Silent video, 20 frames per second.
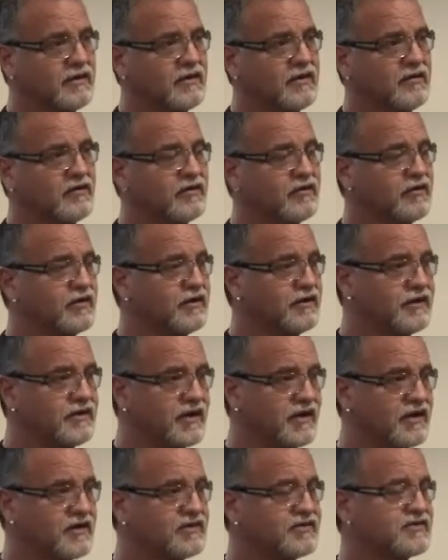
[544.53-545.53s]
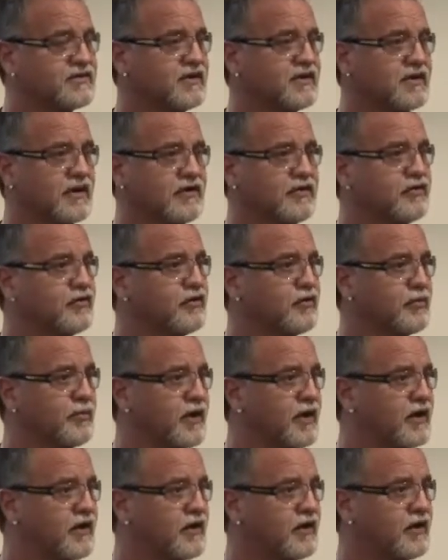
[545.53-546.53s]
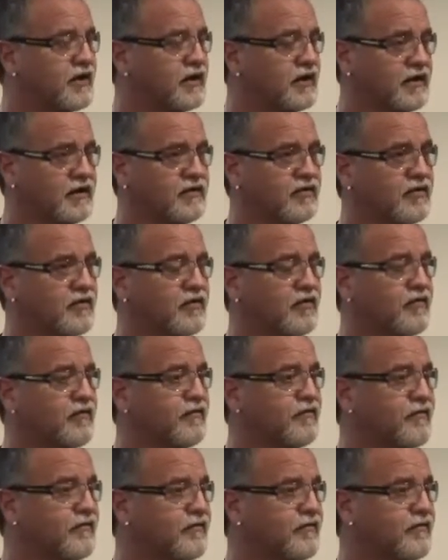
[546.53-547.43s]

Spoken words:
including dust and under your bed and